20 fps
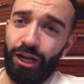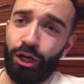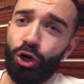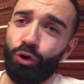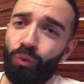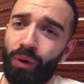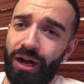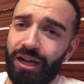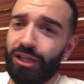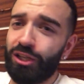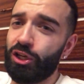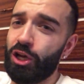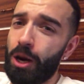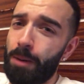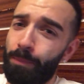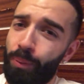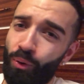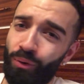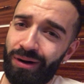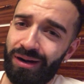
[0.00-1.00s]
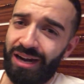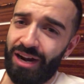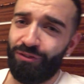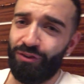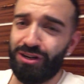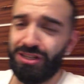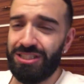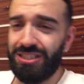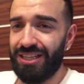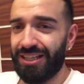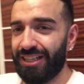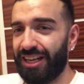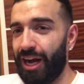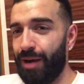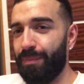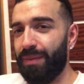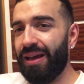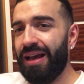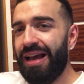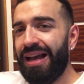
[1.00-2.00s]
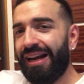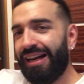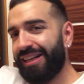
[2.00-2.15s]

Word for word: And you know what? Your opponent never sees it coming